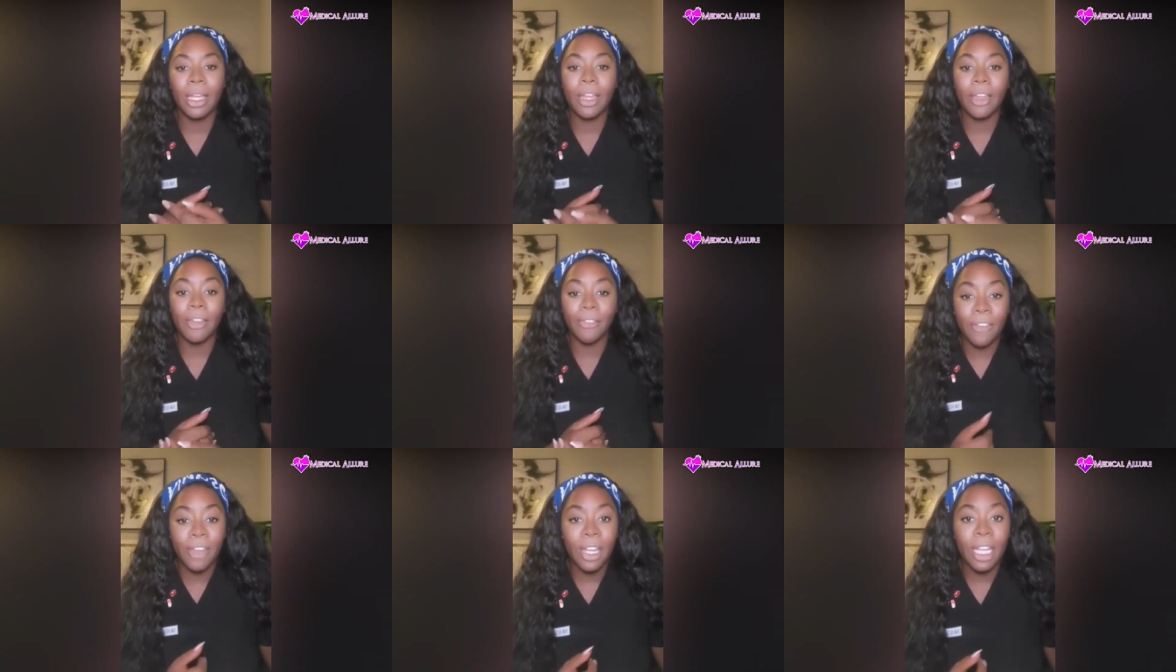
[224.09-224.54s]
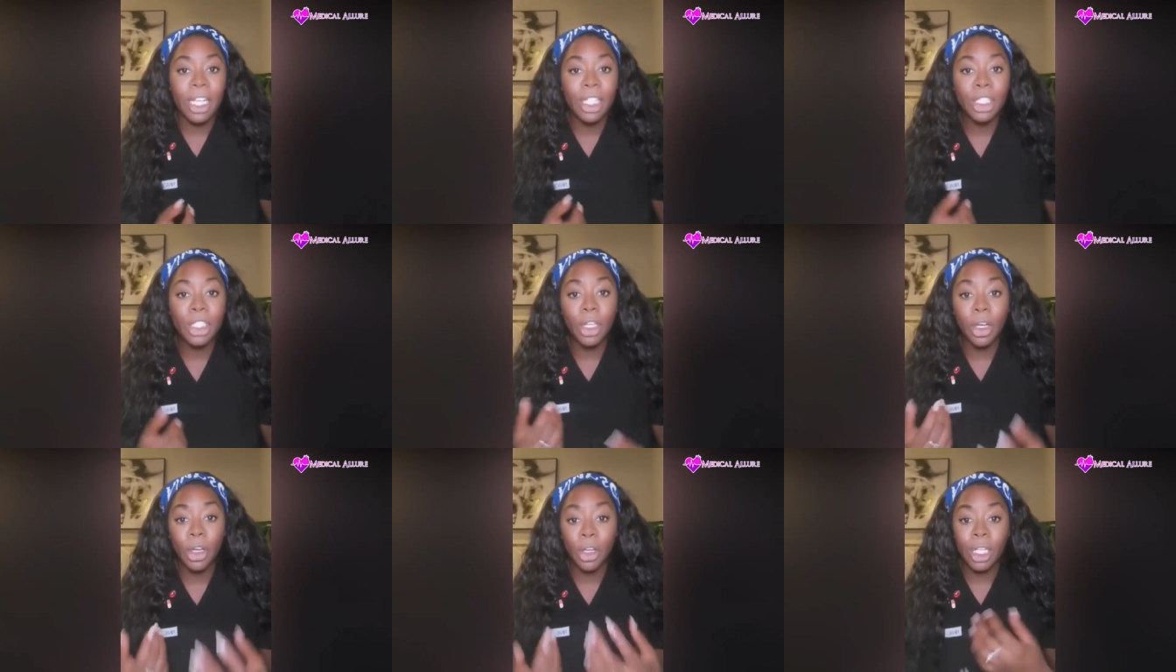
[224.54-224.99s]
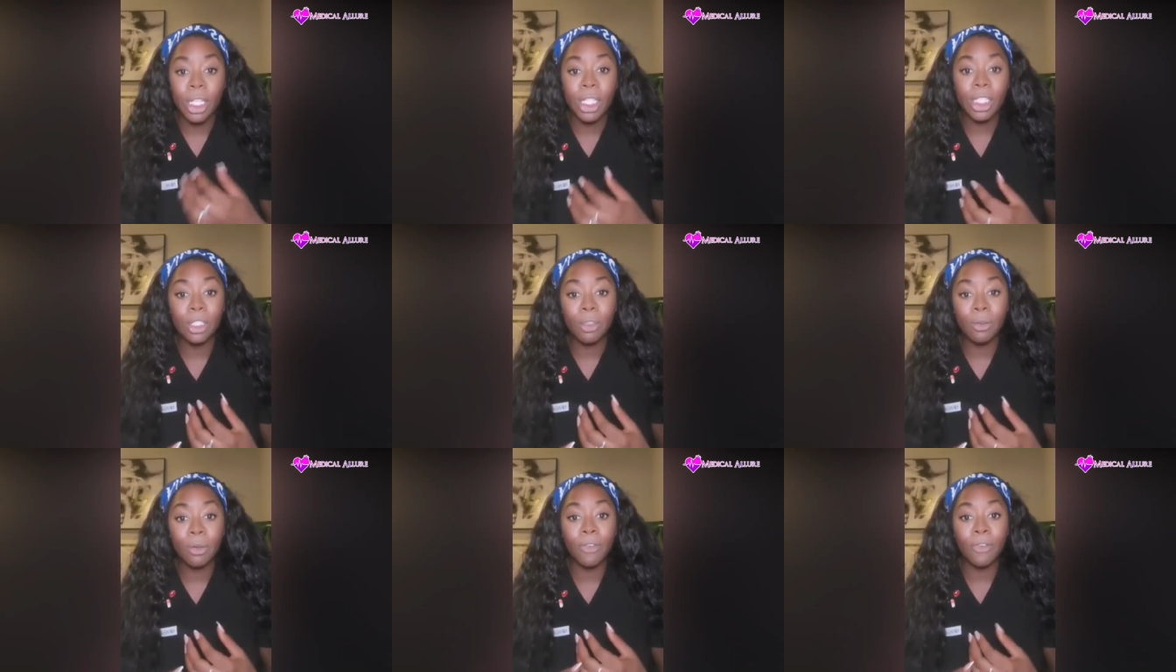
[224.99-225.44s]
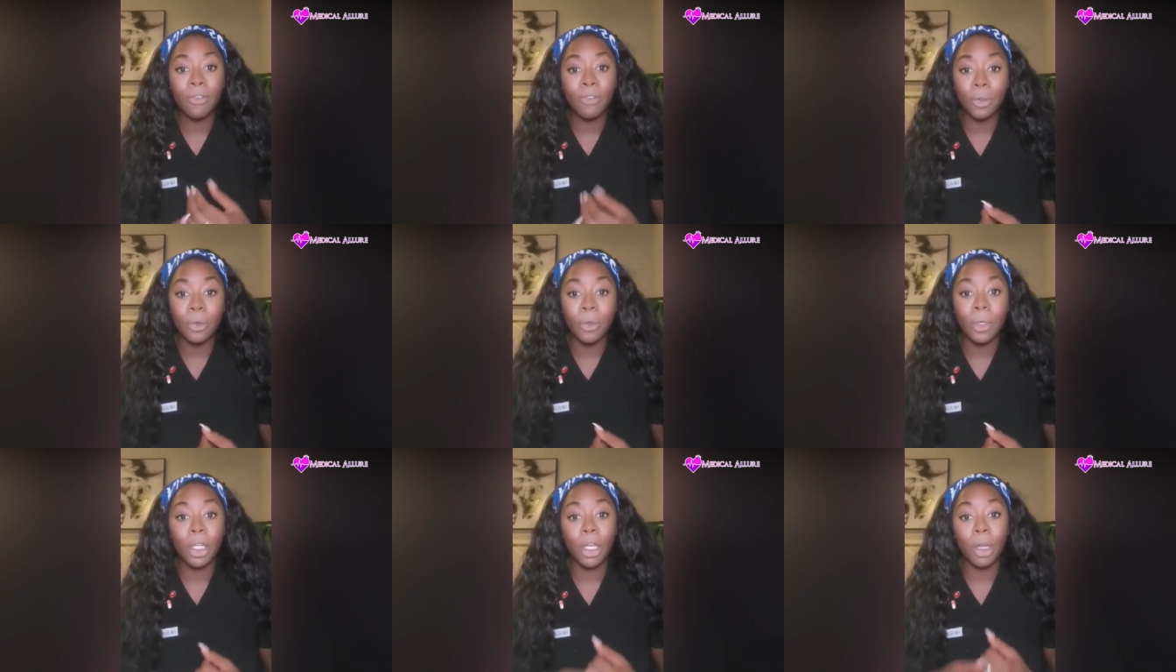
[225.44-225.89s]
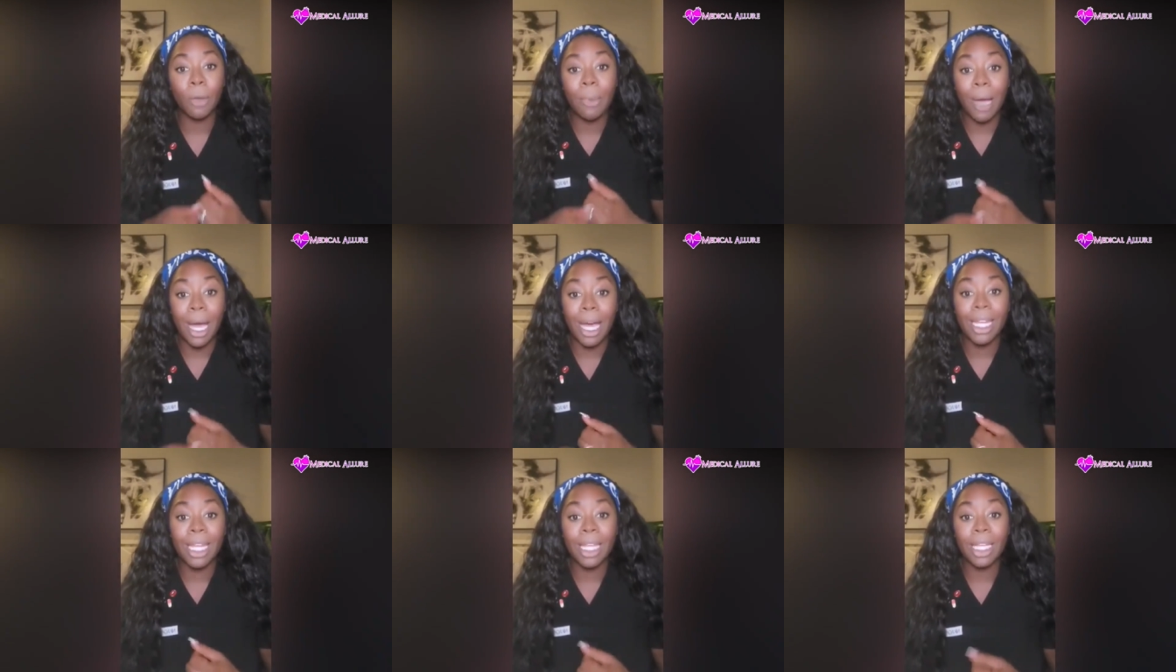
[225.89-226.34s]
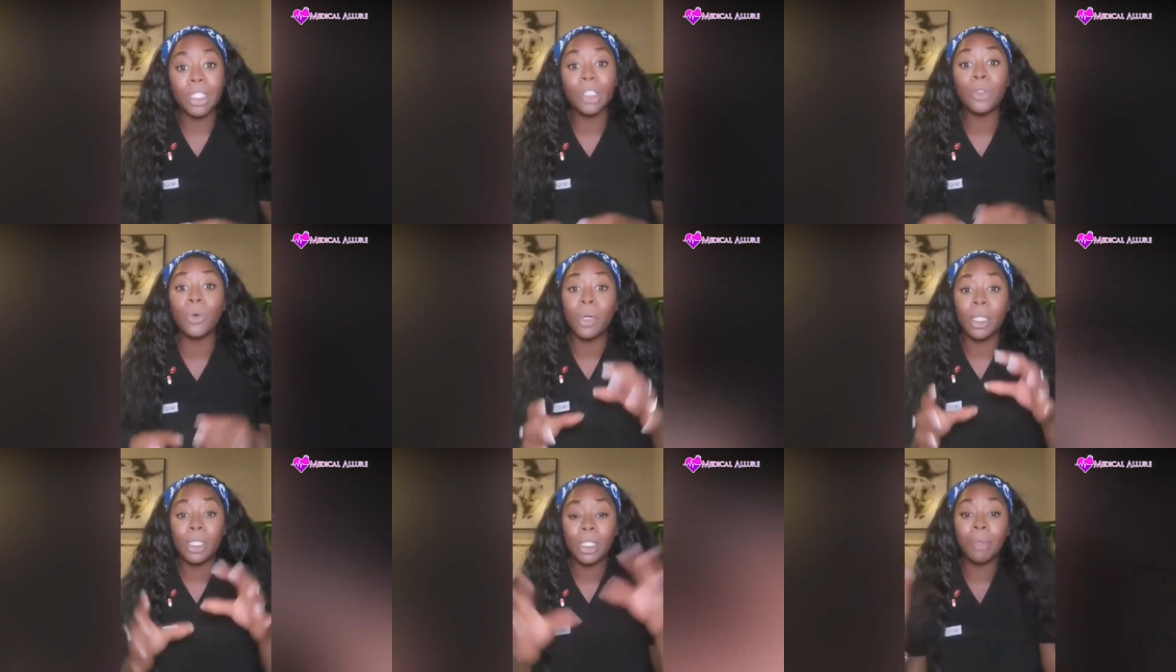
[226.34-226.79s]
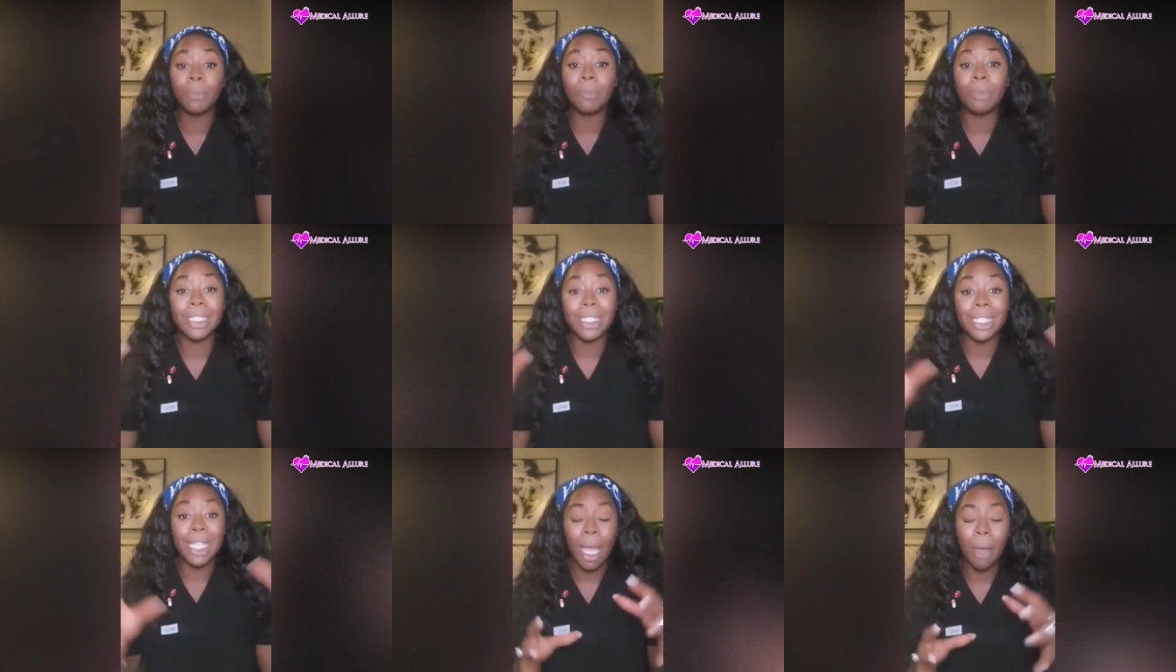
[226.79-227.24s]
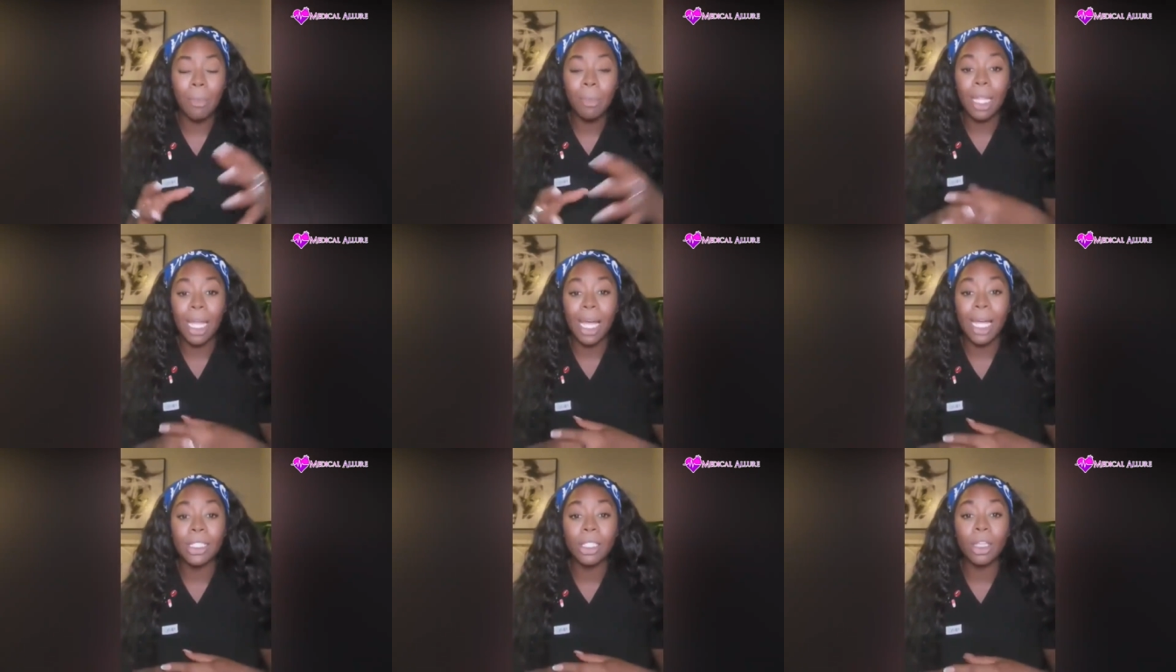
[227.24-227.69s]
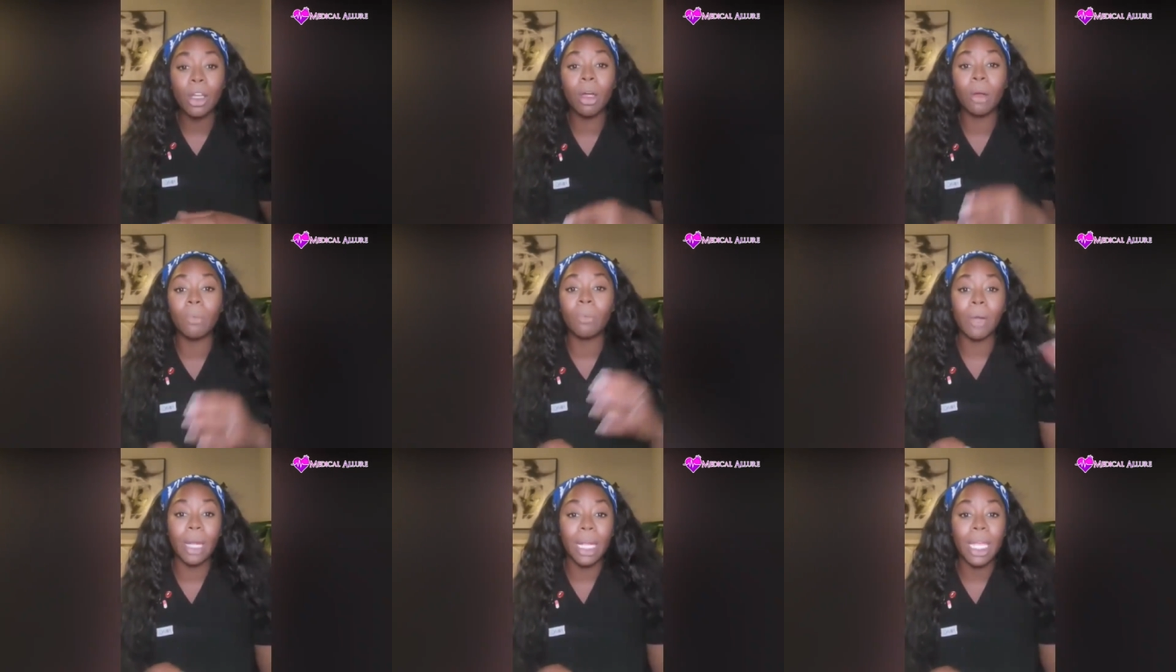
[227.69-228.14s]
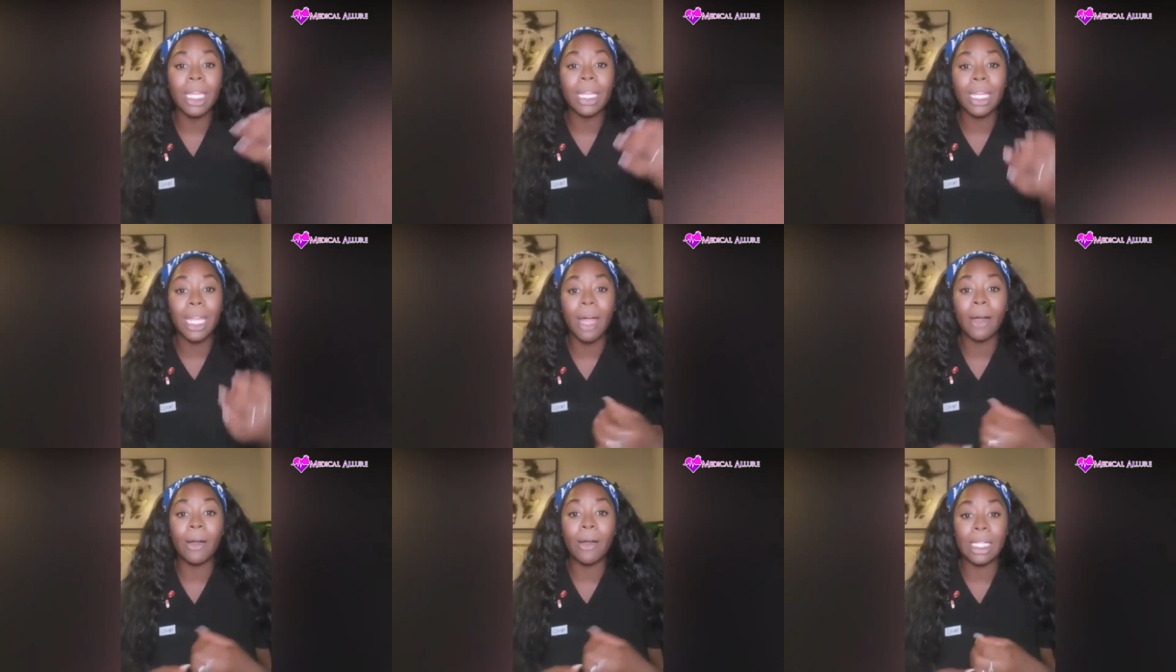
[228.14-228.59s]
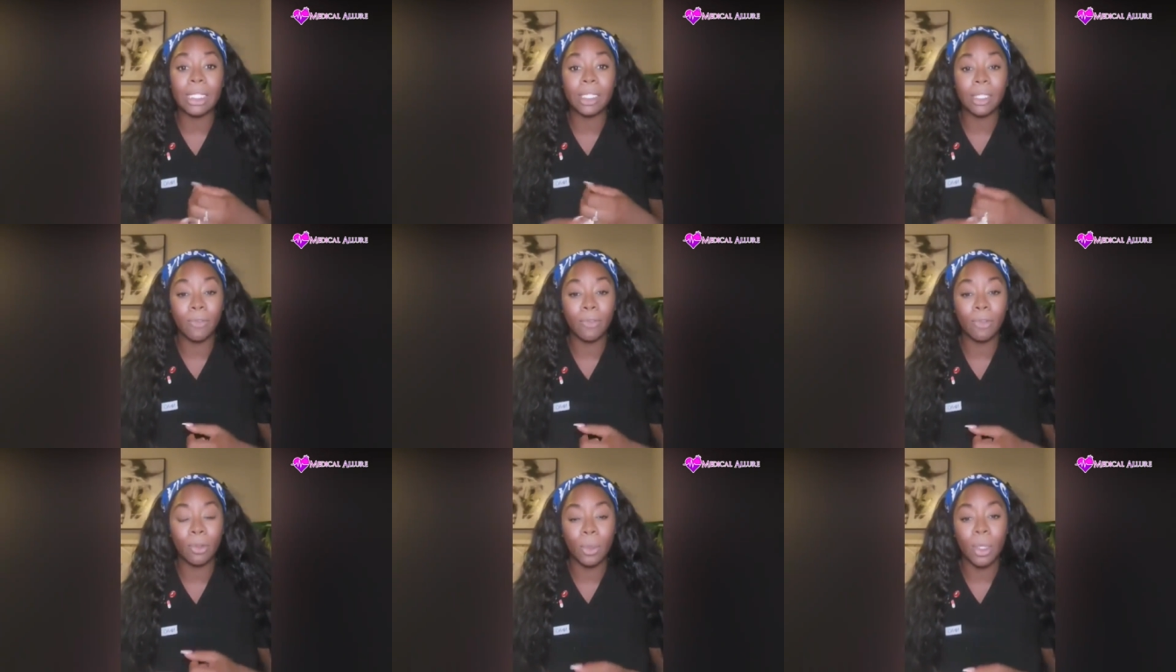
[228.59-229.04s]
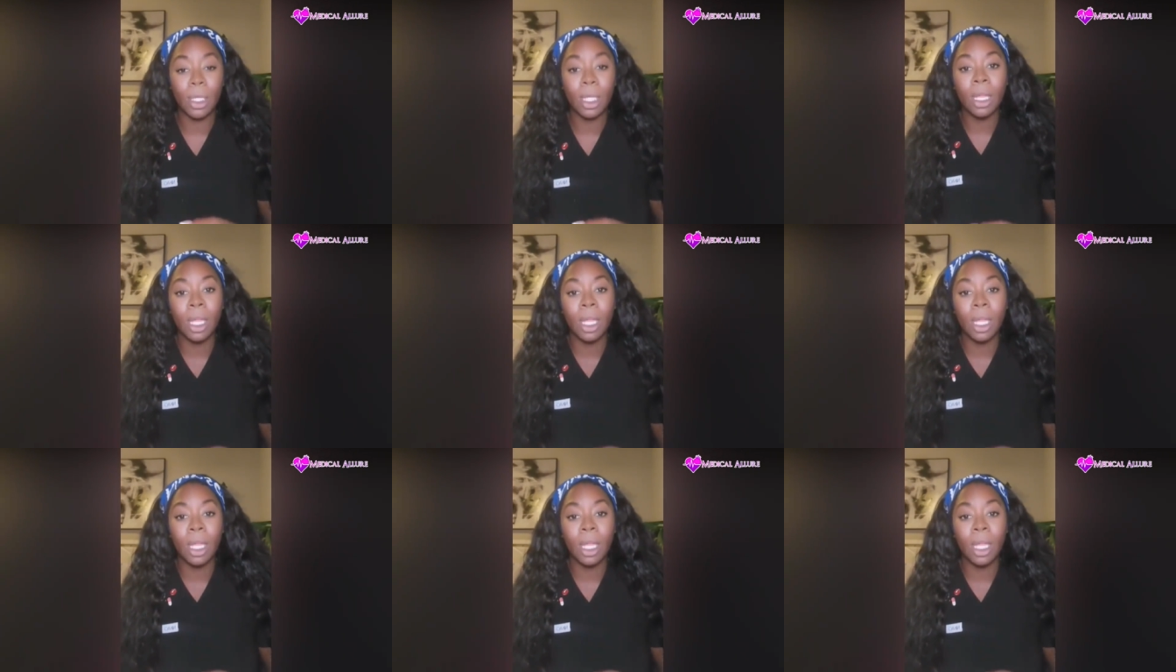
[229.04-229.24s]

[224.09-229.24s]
if it can turn into a fluid, your body is going to metabolize it or break it down as a fluid.